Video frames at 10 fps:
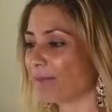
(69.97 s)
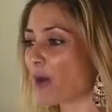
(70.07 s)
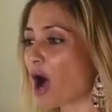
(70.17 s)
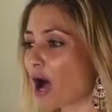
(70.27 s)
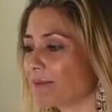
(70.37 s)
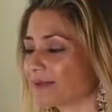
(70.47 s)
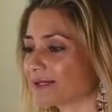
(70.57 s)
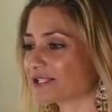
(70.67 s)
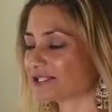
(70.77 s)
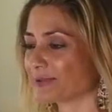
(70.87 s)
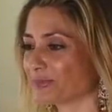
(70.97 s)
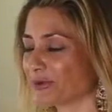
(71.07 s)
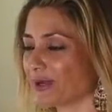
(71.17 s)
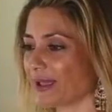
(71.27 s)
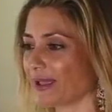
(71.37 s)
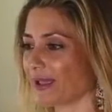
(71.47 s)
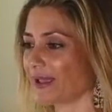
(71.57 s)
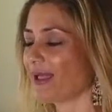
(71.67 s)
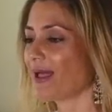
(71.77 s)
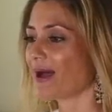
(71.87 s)
published, I put a
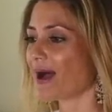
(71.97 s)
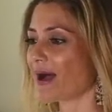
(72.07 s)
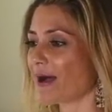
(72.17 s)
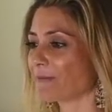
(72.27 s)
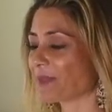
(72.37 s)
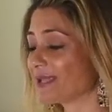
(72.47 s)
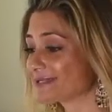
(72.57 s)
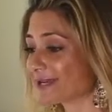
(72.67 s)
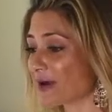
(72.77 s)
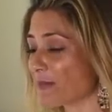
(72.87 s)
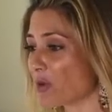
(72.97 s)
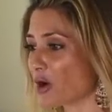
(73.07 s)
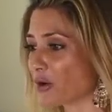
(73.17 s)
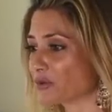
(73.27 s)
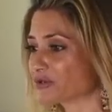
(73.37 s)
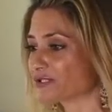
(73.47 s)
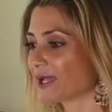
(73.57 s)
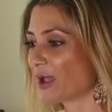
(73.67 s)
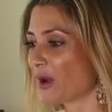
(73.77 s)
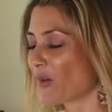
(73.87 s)
um, Instagram post
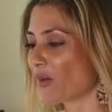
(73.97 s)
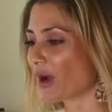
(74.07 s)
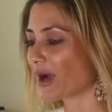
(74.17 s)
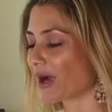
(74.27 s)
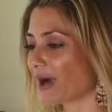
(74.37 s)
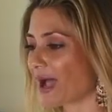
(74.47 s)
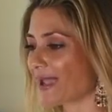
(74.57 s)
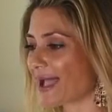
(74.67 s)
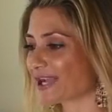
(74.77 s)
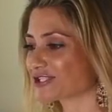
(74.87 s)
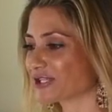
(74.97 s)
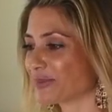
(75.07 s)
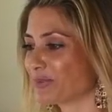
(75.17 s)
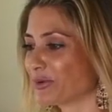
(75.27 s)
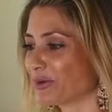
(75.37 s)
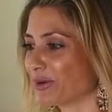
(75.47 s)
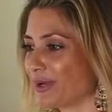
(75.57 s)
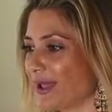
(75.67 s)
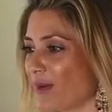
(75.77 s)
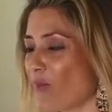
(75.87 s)
where I actually put
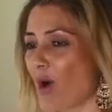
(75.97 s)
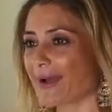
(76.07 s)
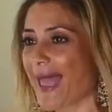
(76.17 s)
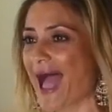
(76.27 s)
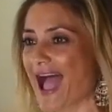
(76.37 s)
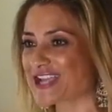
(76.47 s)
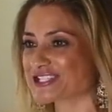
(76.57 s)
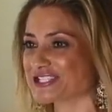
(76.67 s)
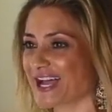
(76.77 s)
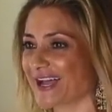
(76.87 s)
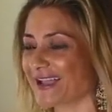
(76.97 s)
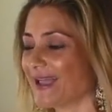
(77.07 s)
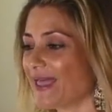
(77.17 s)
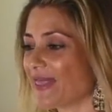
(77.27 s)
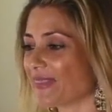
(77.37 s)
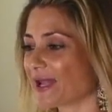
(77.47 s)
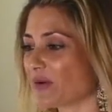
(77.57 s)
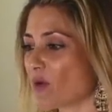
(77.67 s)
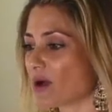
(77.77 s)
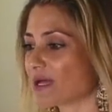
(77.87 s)
one hashtag that it
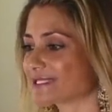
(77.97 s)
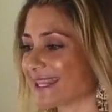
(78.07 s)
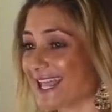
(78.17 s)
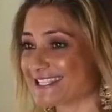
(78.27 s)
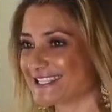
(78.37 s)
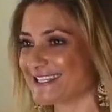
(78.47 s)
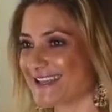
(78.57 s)
was Latina